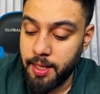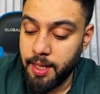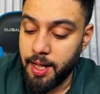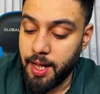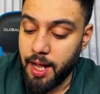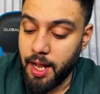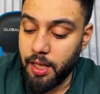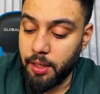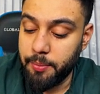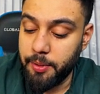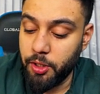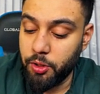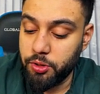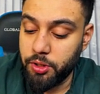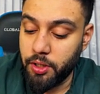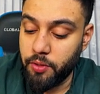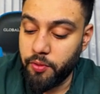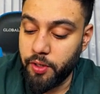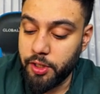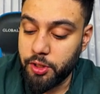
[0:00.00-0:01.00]
I'll be
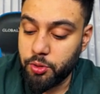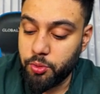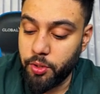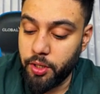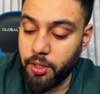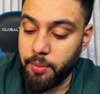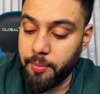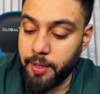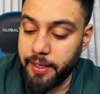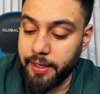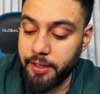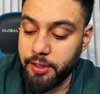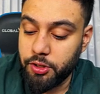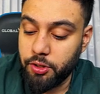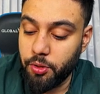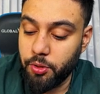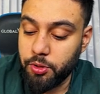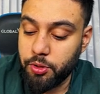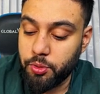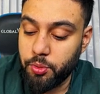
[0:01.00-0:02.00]
using V square minus
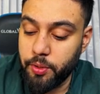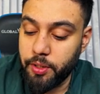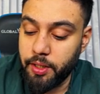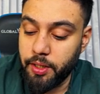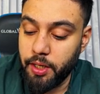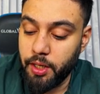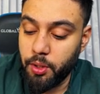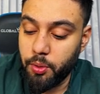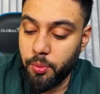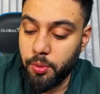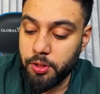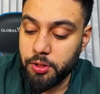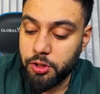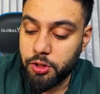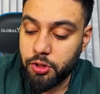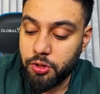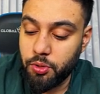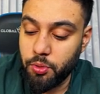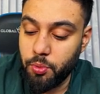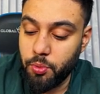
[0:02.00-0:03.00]
U square equals
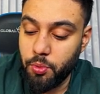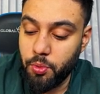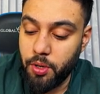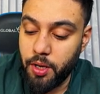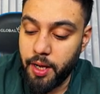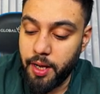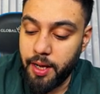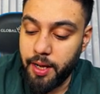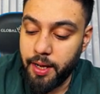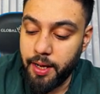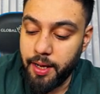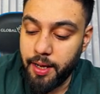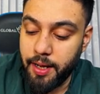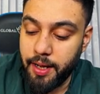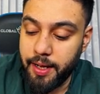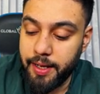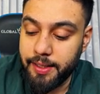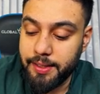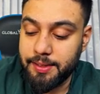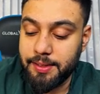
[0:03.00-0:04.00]

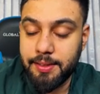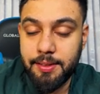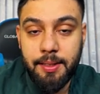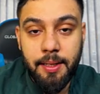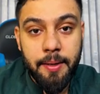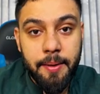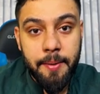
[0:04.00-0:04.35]
2AS.